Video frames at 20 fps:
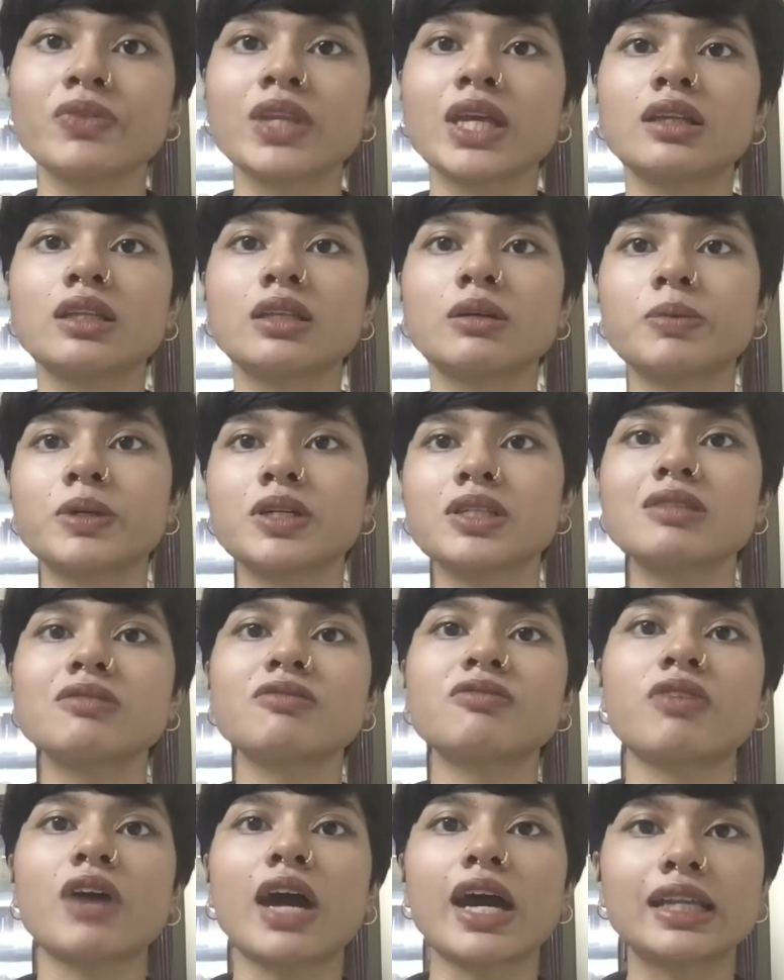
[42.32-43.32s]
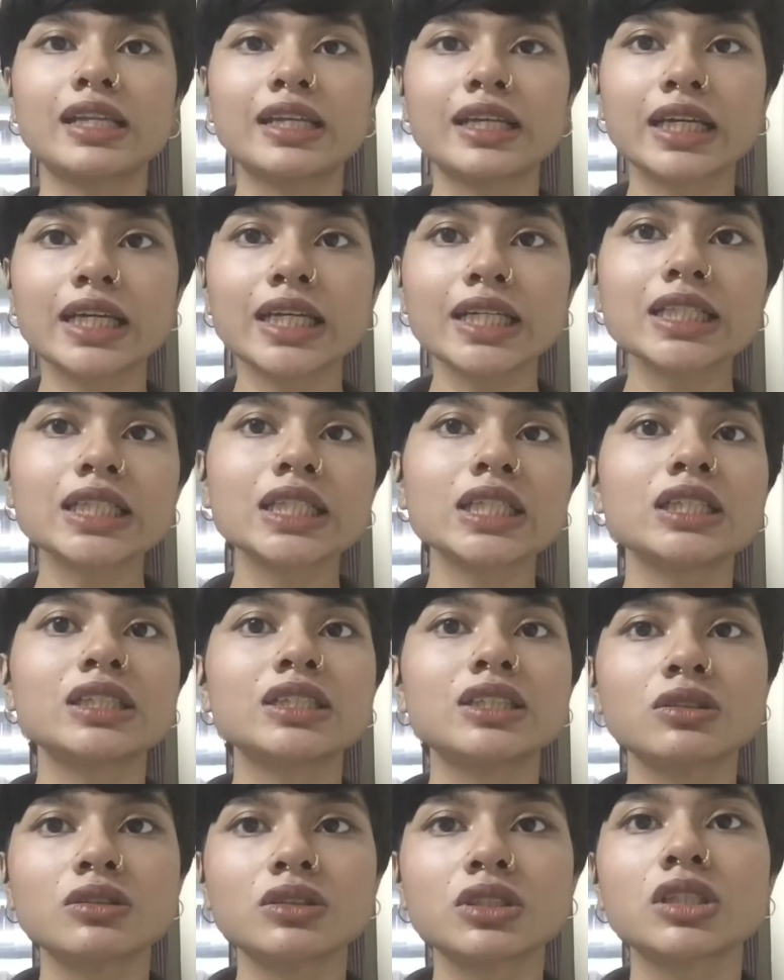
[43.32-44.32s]
The person filing it
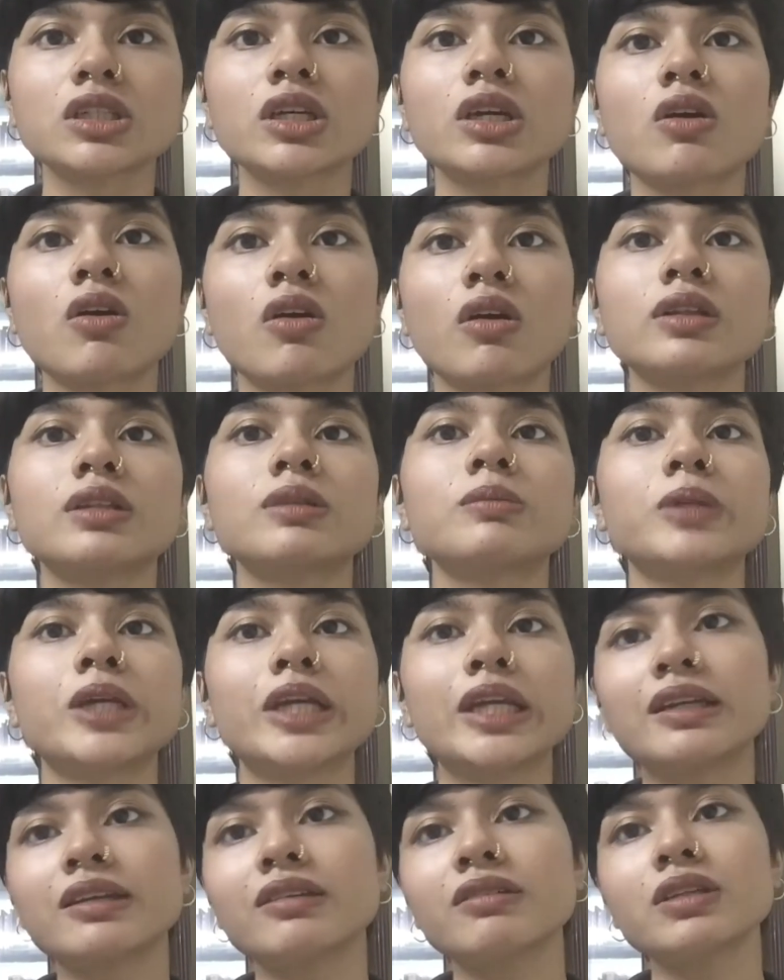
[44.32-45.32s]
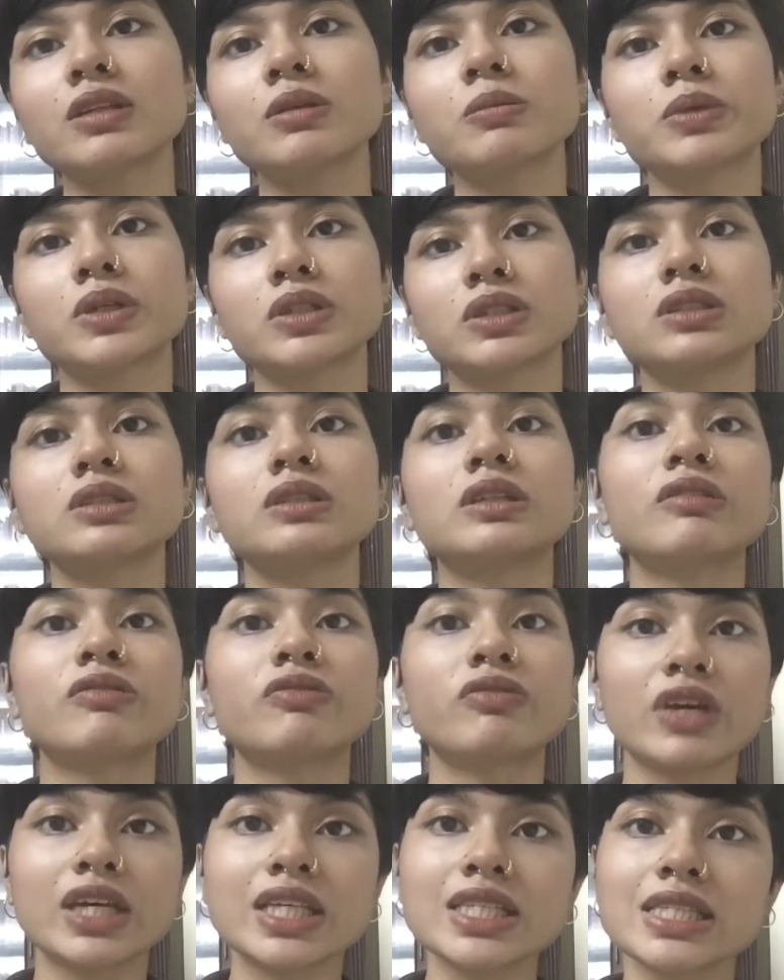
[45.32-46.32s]
is usually called the plaintiff, and the person who
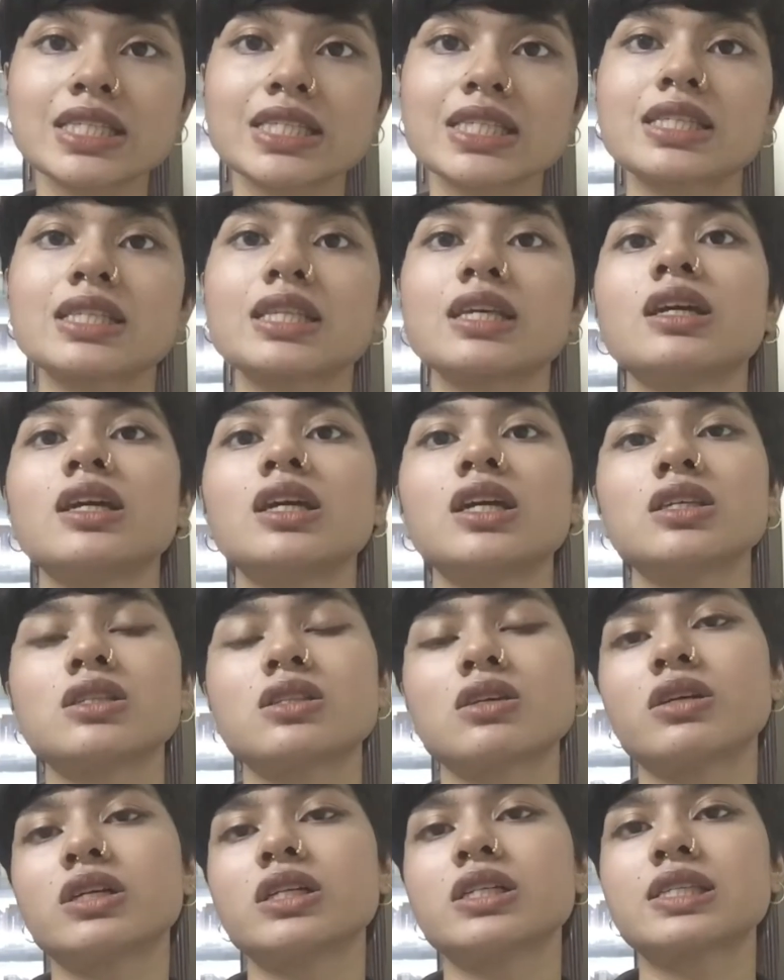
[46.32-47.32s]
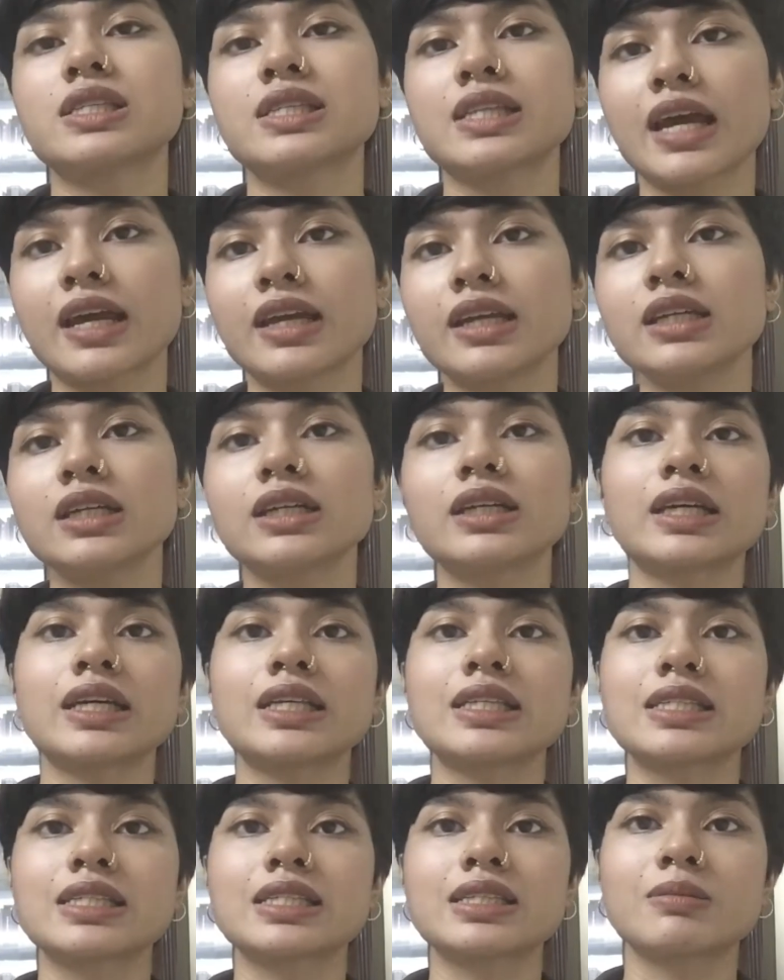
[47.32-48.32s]
defends his or her stand
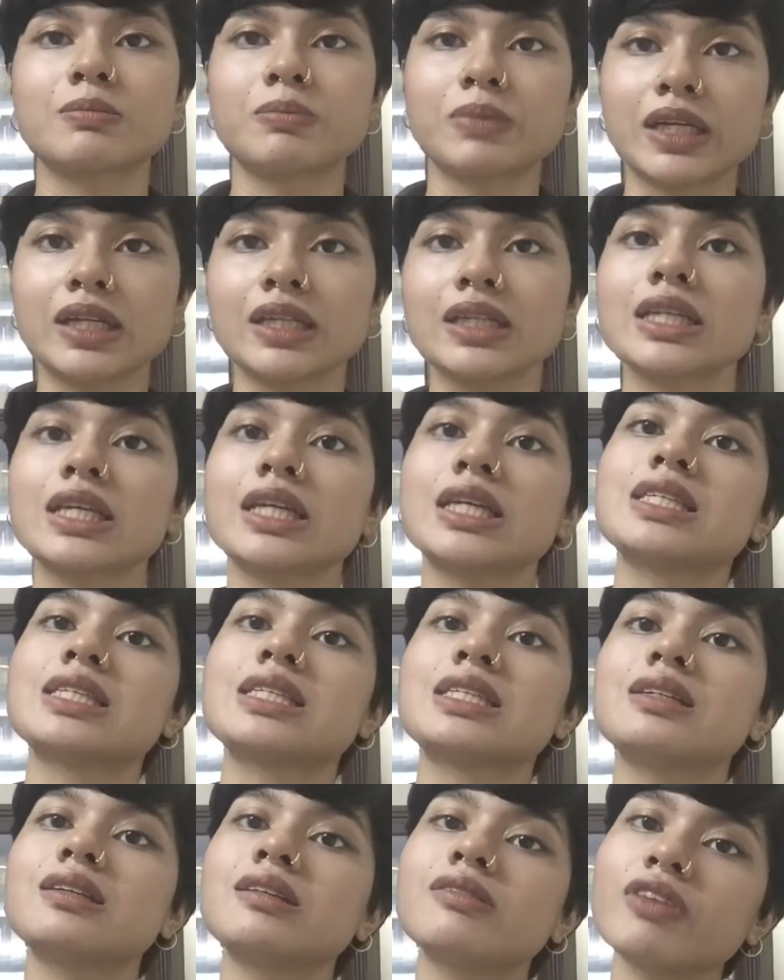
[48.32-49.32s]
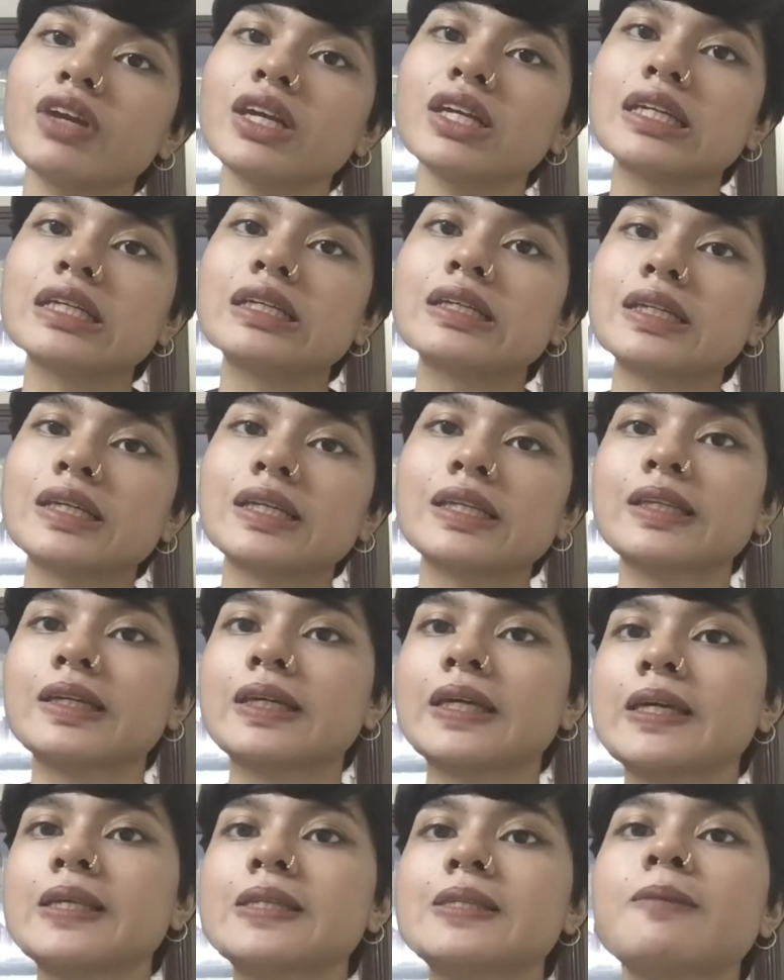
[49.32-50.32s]
against the plaint is the defendant in the
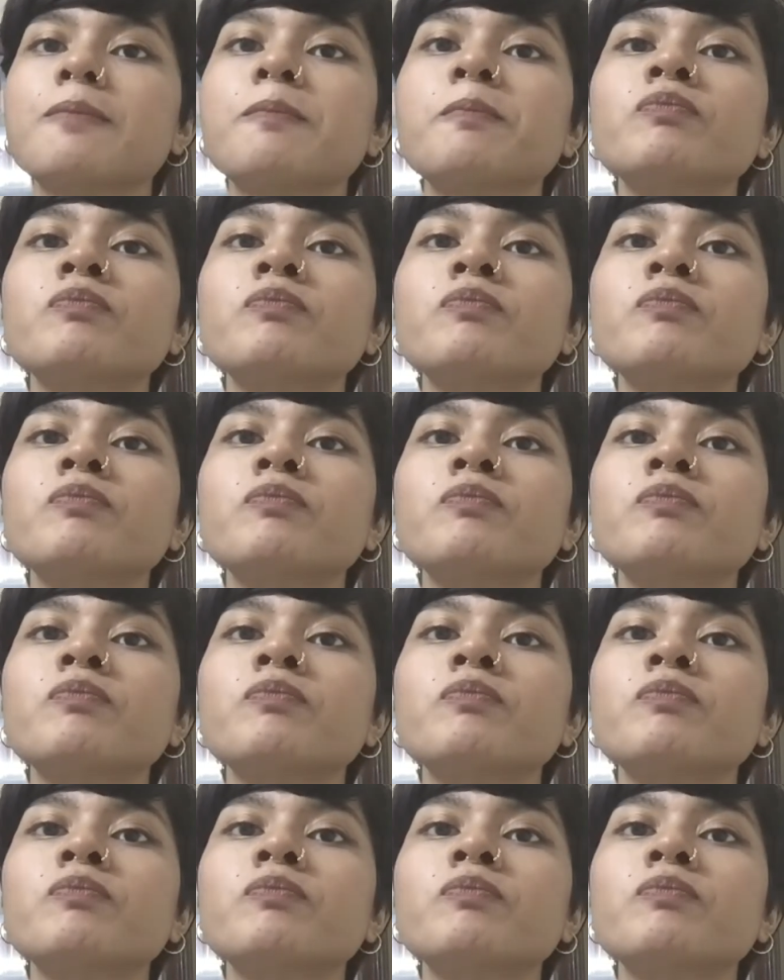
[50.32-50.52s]
case.